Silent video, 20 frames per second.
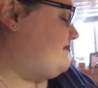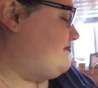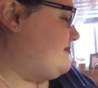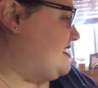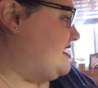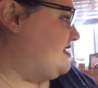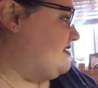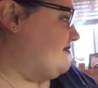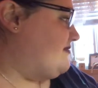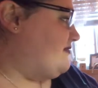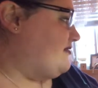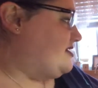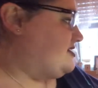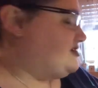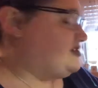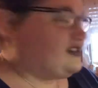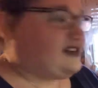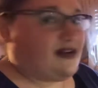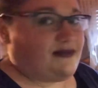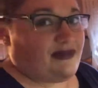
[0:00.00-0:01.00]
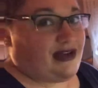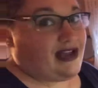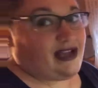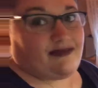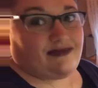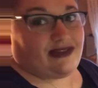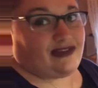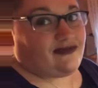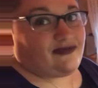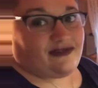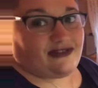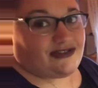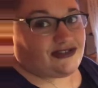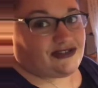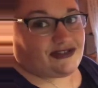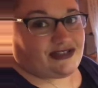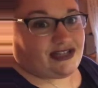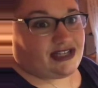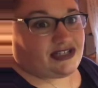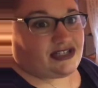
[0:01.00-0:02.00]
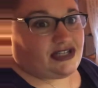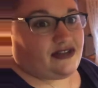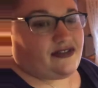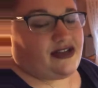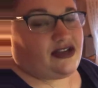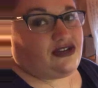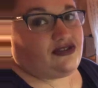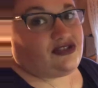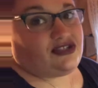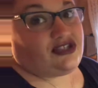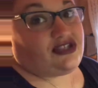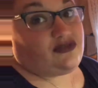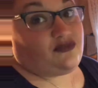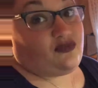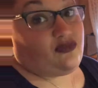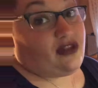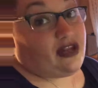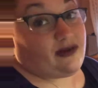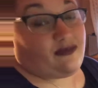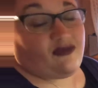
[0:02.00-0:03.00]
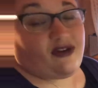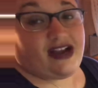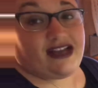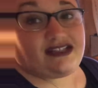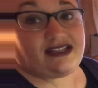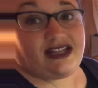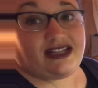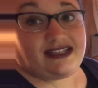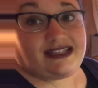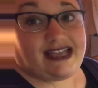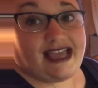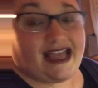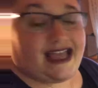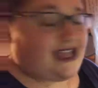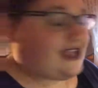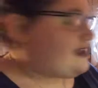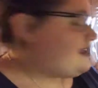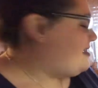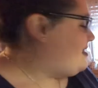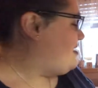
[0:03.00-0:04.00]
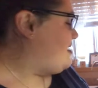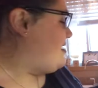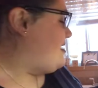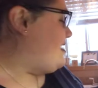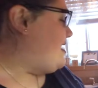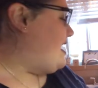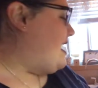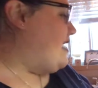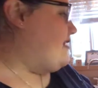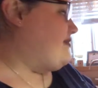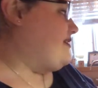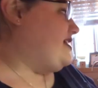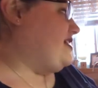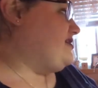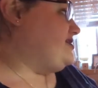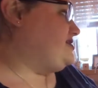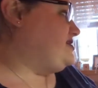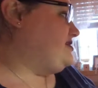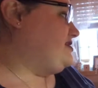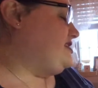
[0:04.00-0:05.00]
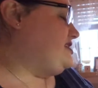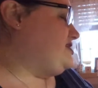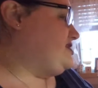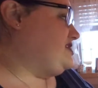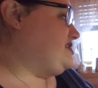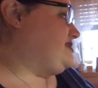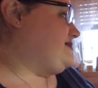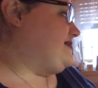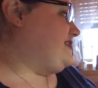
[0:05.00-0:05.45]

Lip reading: in the freezer. I buy them in the freezer section. Then you just let them rise all day, and they are delicious. My